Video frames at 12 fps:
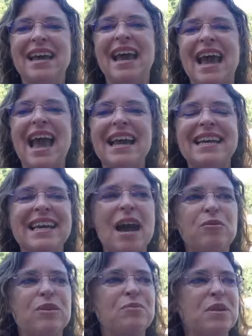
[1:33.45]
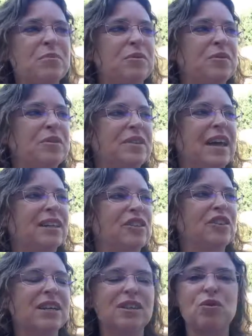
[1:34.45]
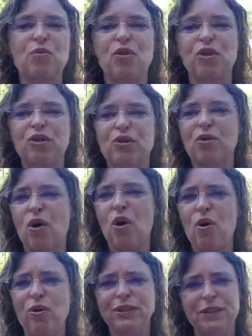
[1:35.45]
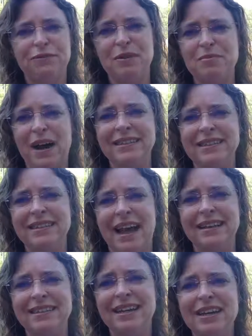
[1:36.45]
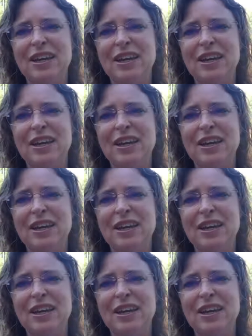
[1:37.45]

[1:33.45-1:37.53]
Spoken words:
Hanging out with people that look at the world through a whole different mindset.